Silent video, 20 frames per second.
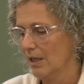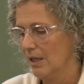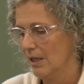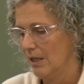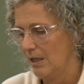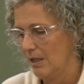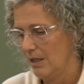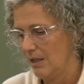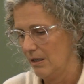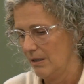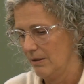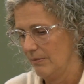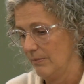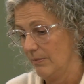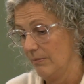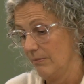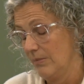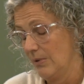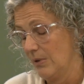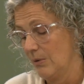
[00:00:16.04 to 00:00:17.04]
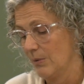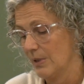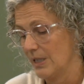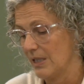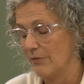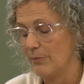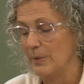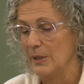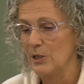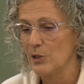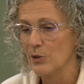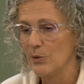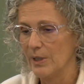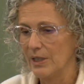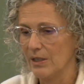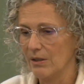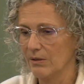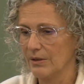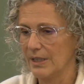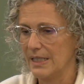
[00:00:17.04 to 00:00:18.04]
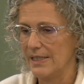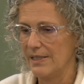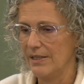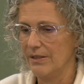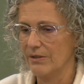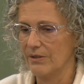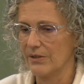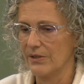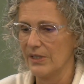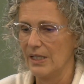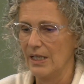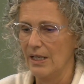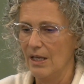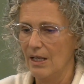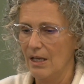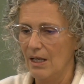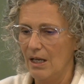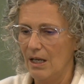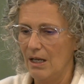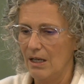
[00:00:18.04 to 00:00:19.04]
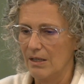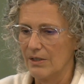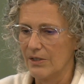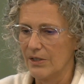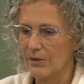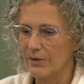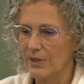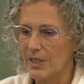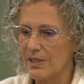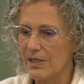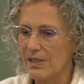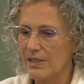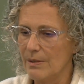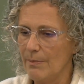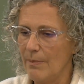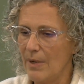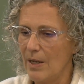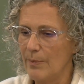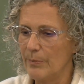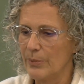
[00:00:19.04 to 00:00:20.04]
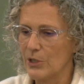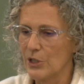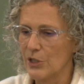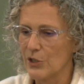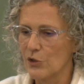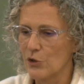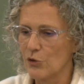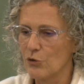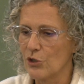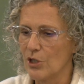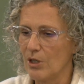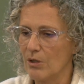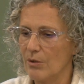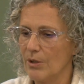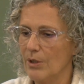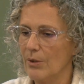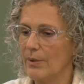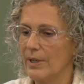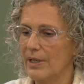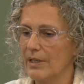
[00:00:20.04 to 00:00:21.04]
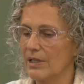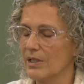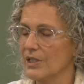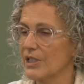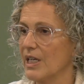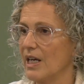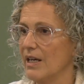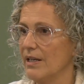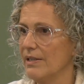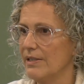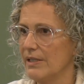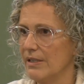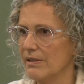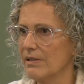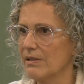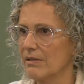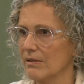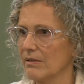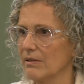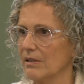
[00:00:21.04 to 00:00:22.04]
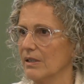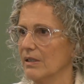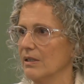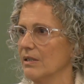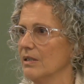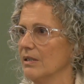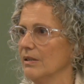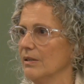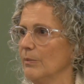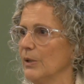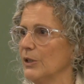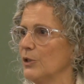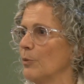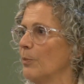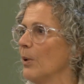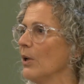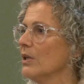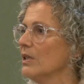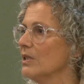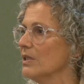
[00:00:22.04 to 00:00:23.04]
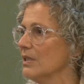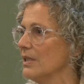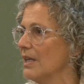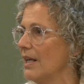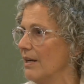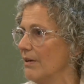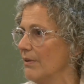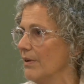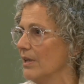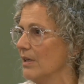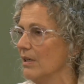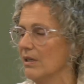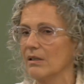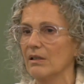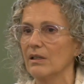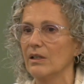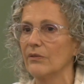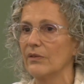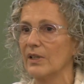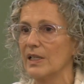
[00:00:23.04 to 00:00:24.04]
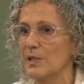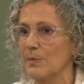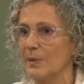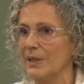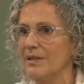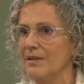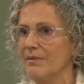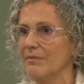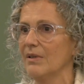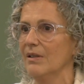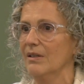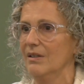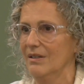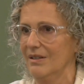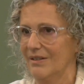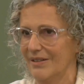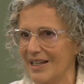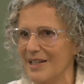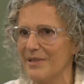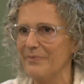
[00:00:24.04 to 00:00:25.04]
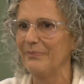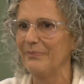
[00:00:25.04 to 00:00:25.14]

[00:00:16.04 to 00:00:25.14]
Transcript: what I've been doing all these years. So this is a map just to show you where Cascais is in the metropolitan area of Lisbon. Okay?